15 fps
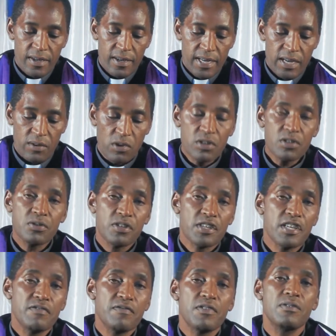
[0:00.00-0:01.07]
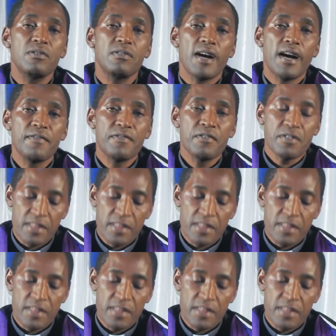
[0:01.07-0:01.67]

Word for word: But I want to give you a few